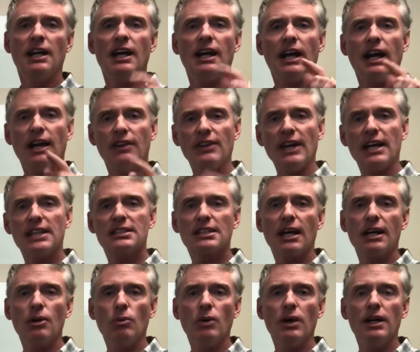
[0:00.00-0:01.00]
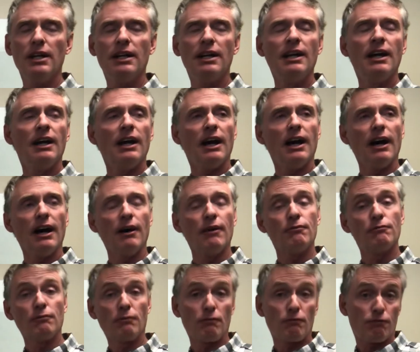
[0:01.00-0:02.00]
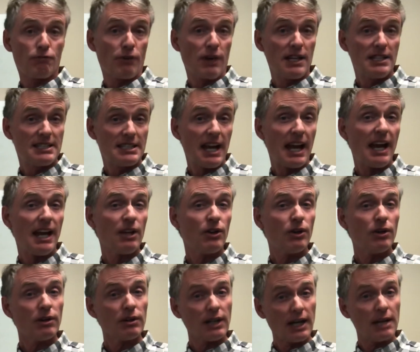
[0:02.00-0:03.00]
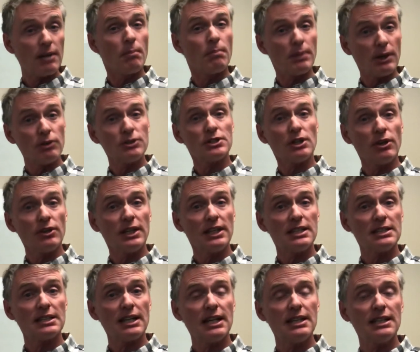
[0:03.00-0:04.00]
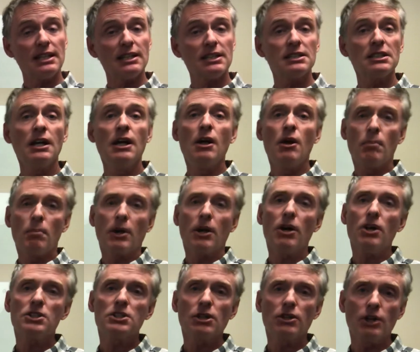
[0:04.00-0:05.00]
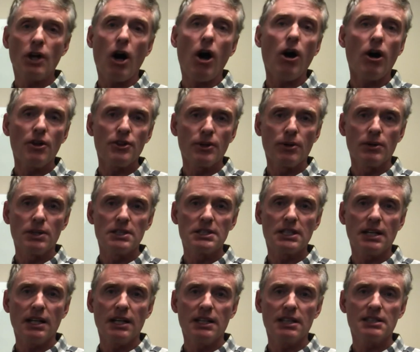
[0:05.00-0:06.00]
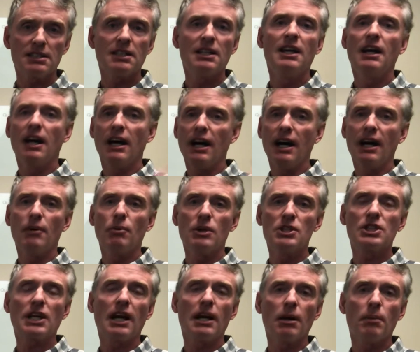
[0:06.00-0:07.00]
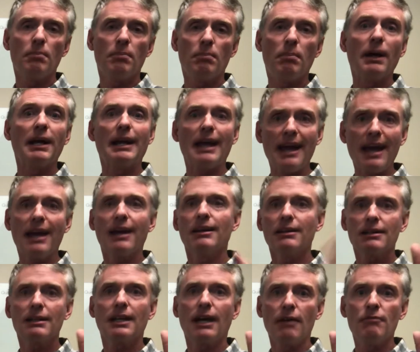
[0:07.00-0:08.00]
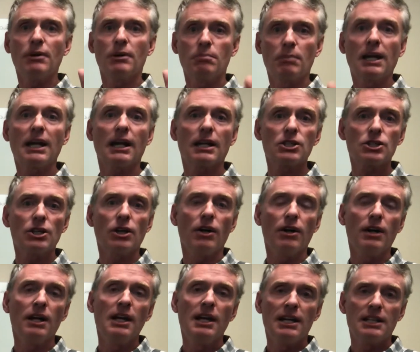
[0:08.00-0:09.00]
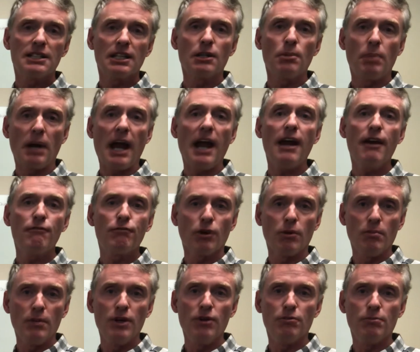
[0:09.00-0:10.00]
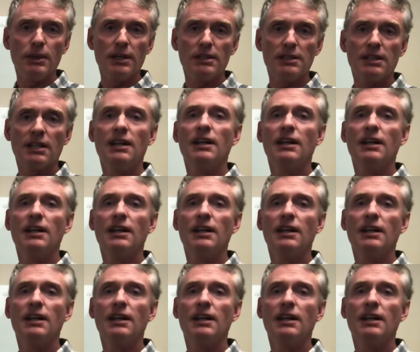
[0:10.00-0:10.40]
And that's kind of what Fred Taylor kind of built on these ideas, but also the Hawthorne studies, which kind of gave a kickstart to the behavioral movement